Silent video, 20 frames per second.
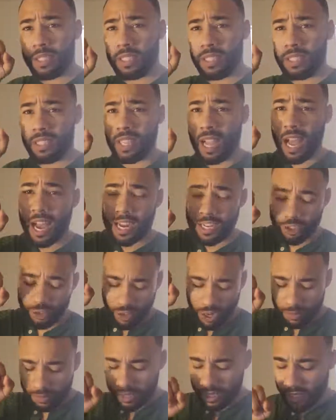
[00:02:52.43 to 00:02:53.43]
these eye
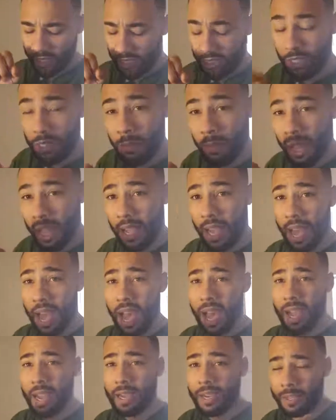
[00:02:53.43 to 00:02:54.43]
drops into my
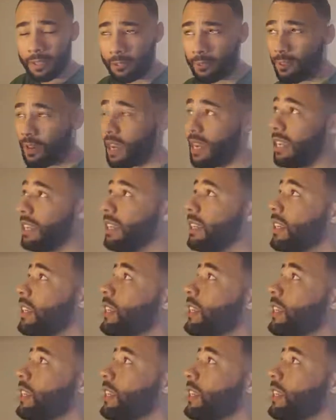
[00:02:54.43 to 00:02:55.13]
eye, right?